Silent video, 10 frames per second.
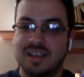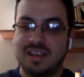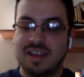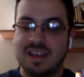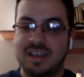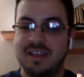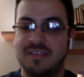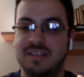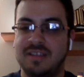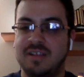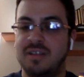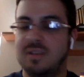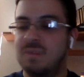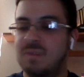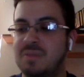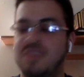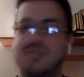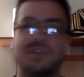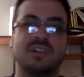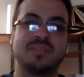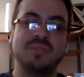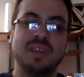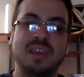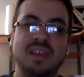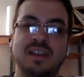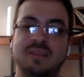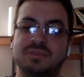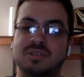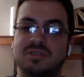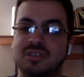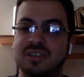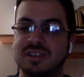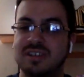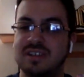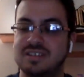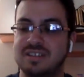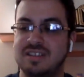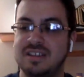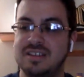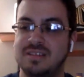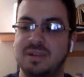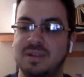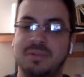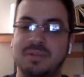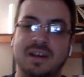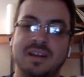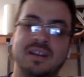and people overlook me, and I'm so good at this and blah blah.